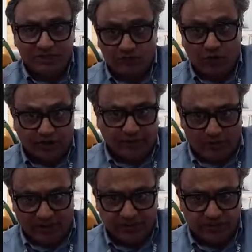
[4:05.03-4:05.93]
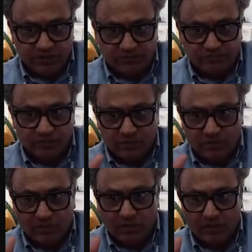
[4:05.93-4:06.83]
you've got the domains,
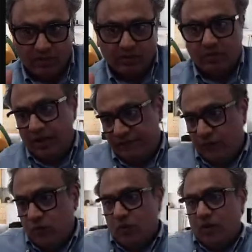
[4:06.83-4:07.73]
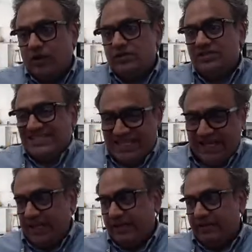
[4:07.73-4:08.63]
if you
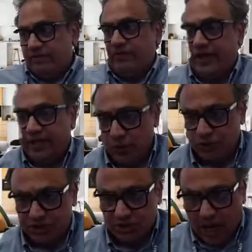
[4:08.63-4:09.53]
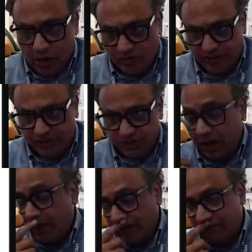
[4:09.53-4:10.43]
see reduced outreach,
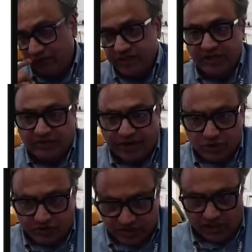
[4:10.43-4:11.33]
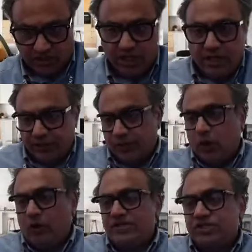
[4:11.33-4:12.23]
if you see reduced results, you can
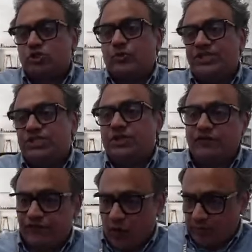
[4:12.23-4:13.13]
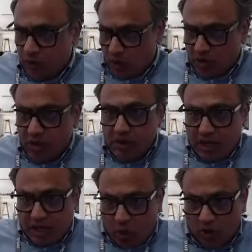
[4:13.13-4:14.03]
always switch from your
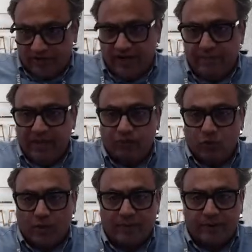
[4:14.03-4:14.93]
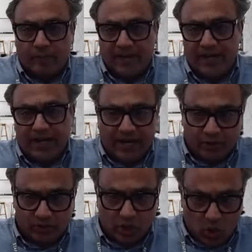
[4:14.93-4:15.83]
already being warmed up domain into
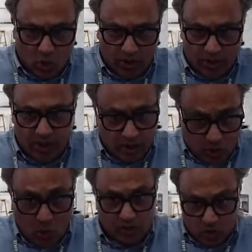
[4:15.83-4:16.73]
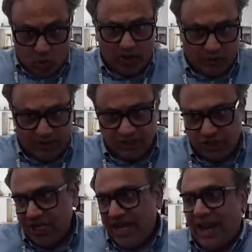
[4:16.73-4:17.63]
the core cold outreach
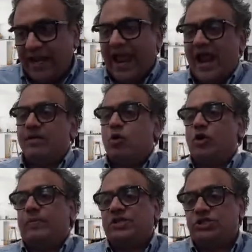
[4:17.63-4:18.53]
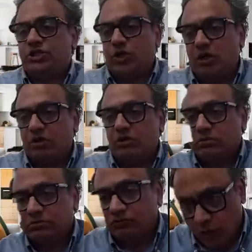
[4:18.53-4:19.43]
and add more domains to your
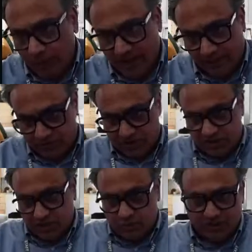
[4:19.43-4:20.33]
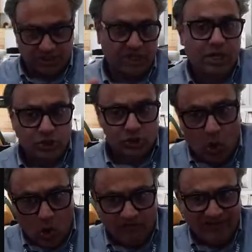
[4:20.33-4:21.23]
warming up situation. So
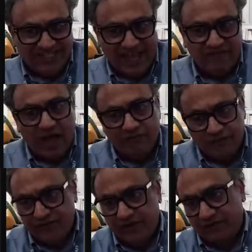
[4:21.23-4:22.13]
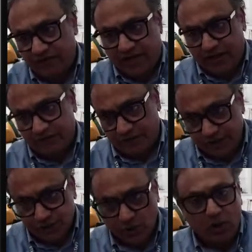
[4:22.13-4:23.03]
always have 50-50 kind of a
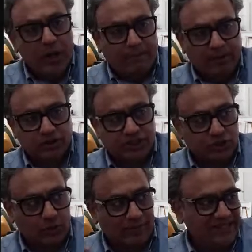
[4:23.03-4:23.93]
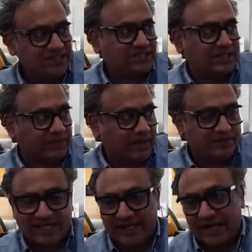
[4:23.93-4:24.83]
ratio because these domains sometimes
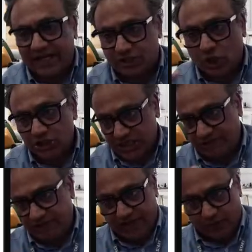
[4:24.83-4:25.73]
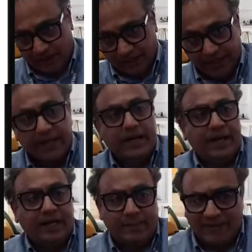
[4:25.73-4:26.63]
can get exhausted fairly quickly.
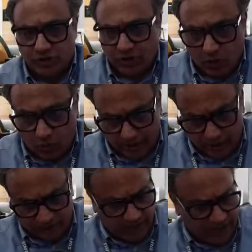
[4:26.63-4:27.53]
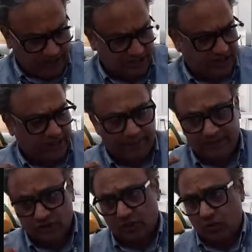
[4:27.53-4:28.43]
It depends on the quality of the list. It depends
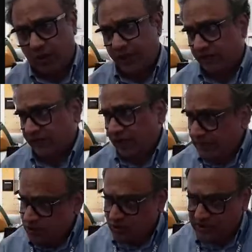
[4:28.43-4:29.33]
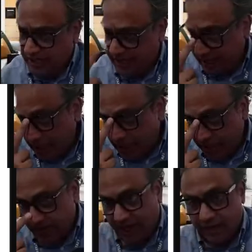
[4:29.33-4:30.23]
on the quality of emails you're sending, the
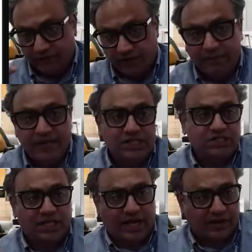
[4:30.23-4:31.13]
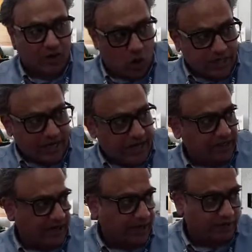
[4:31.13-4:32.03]
kind of emails, the kind of content, the
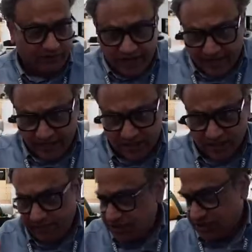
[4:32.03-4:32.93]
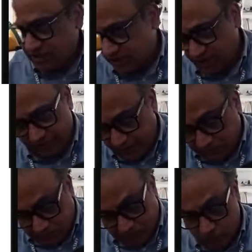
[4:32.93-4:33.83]
kind of links, images, etc.
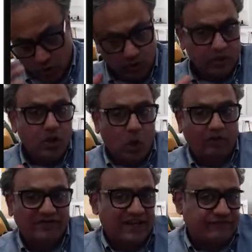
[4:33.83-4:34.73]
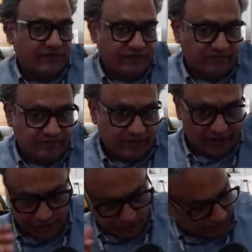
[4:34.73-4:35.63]
So always have 50-50
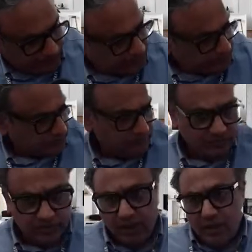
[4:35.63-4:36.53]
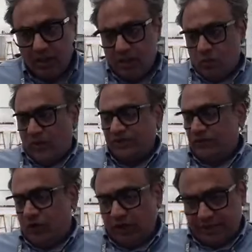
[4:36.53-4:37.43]
ratio. Once you've
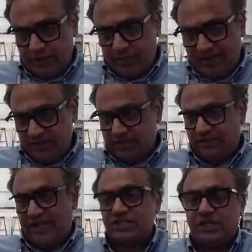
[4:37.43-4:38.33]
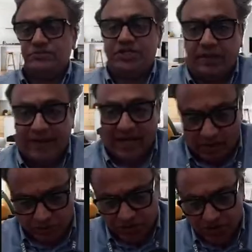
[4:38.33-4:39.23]
got the domains, next comes the email
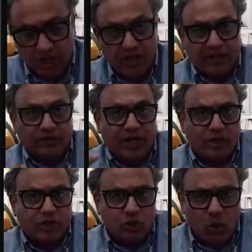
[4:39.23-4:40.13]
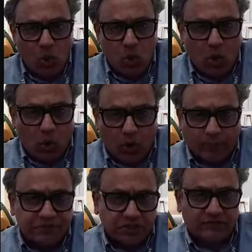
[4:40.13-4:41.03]
accounts. Now, there are two core
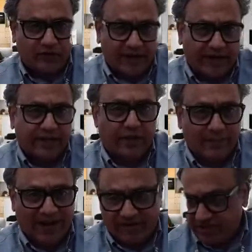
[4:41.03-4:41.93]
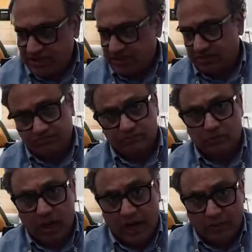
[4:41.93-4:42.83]
options for getting your email addresses,
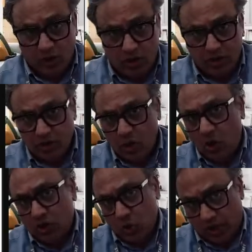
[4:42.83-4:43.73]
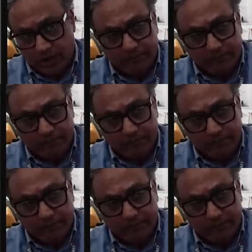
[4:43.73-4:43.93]
Outlook or Google.